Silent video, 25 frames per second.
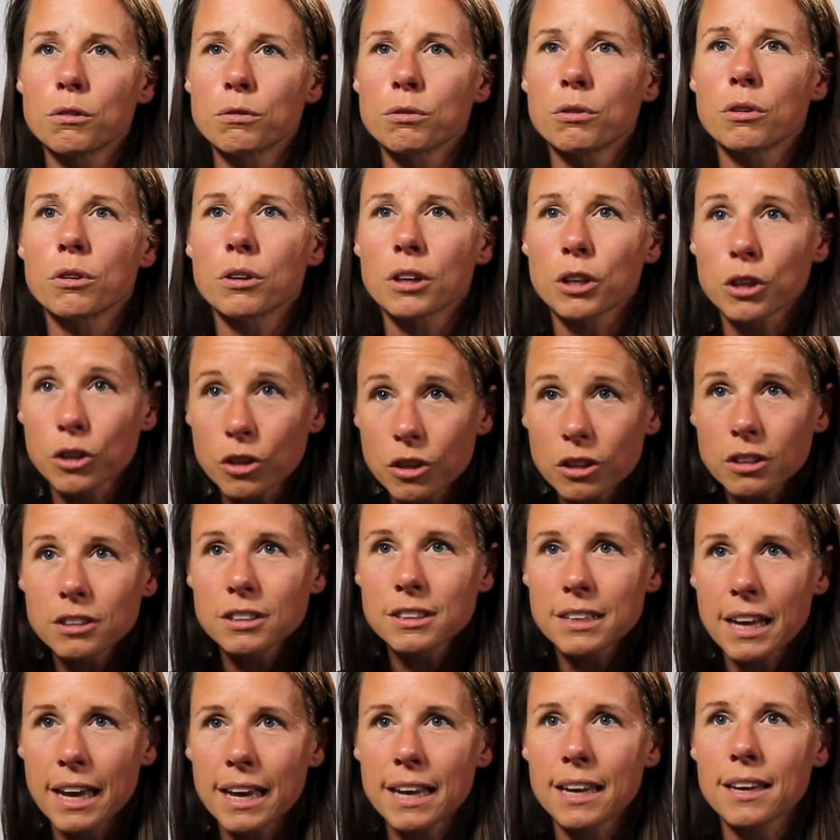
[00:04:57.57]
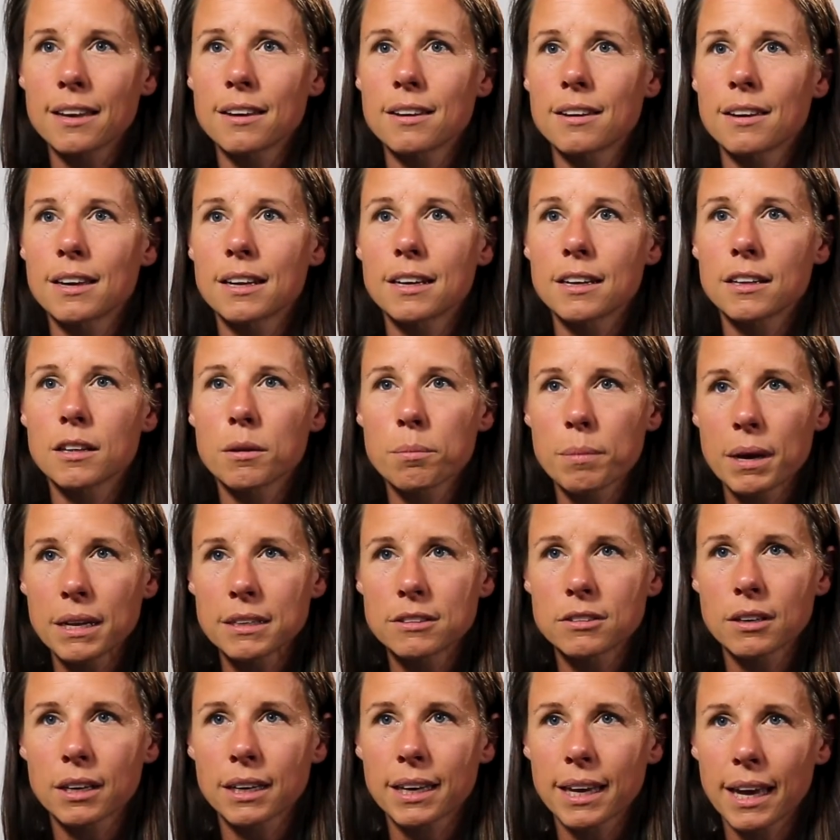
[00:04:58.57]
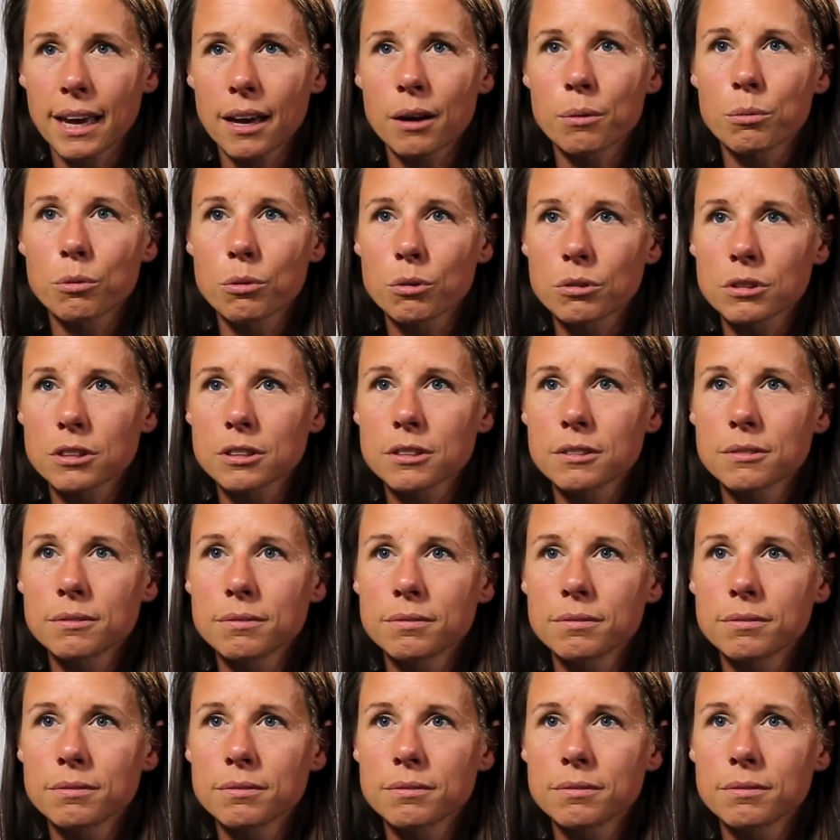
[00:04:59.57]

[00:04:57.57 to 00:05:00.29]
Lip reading: for a good day in a dementia care ward.